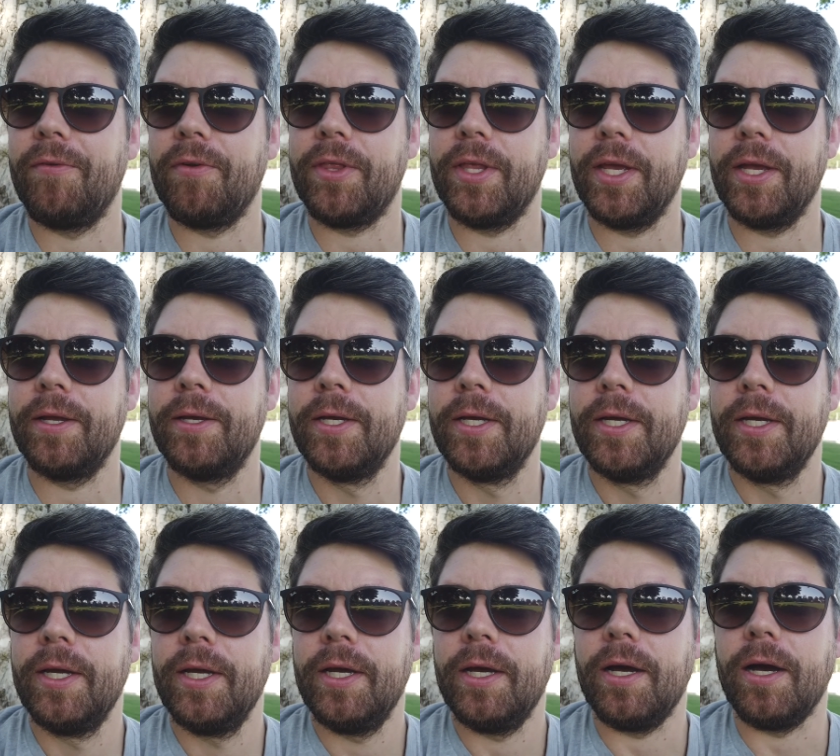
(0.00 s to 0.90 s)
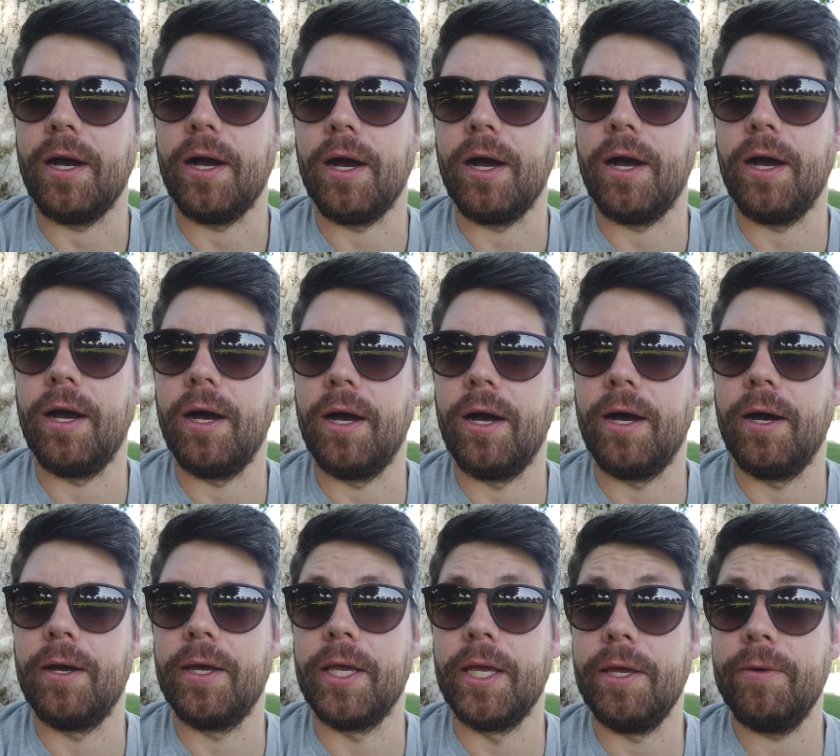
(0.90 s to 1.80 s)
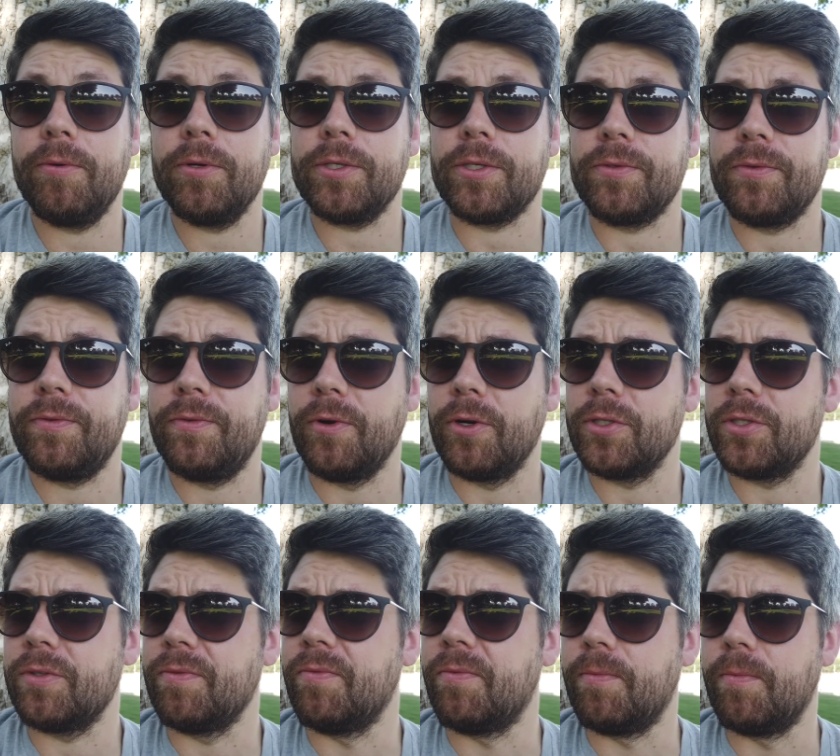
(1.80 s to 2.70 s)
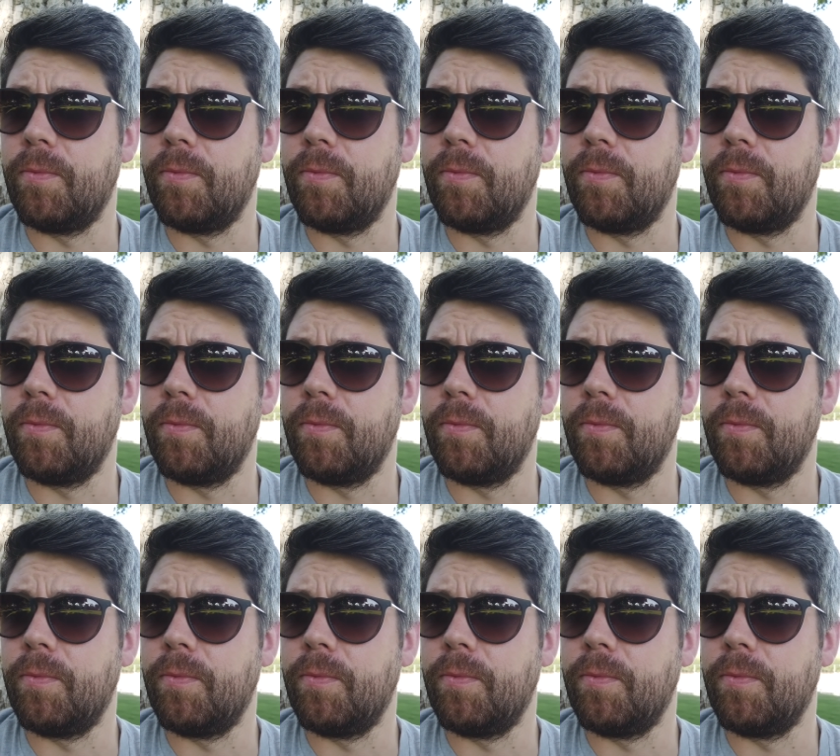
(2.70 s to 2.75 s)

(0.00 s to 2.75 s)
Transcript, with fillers: everything, uh, he was first